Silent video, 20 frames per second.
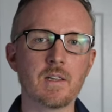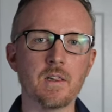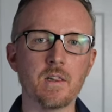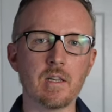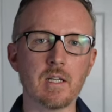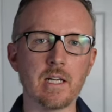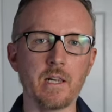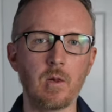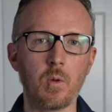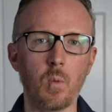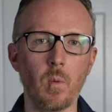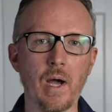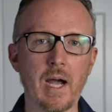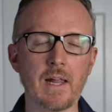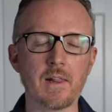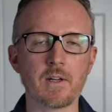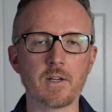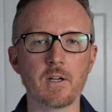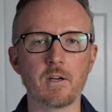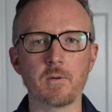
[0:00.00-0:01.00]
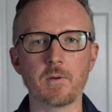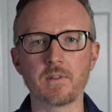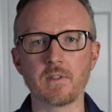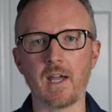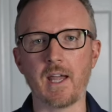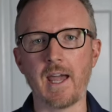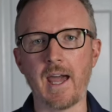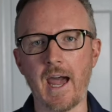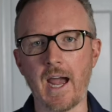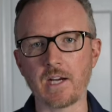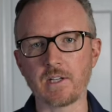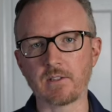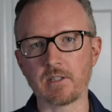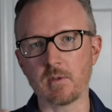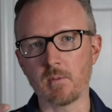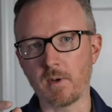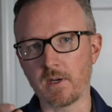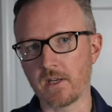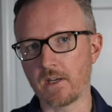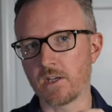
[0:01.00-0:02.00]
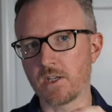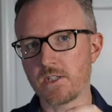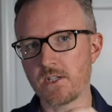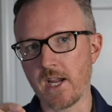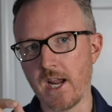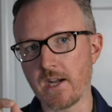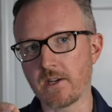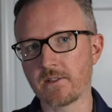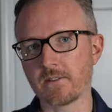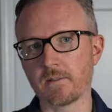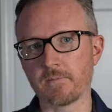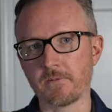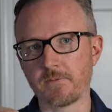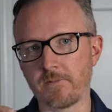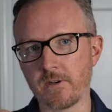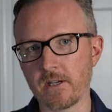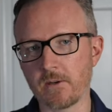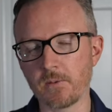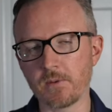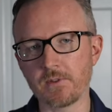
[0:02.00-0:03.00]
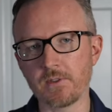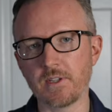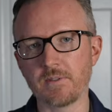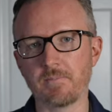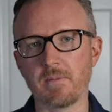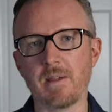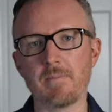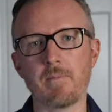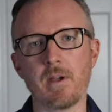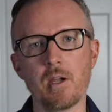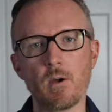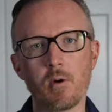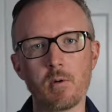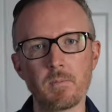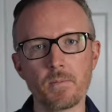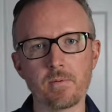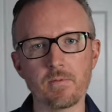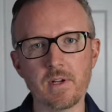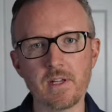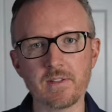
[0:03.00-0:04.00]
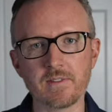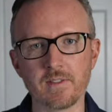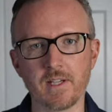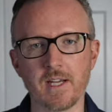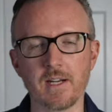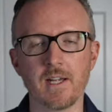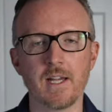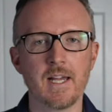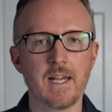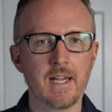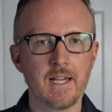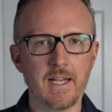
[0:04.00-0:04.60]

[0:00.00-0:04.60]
little while ago is I actually went in and changed some frequencies, made my own preset,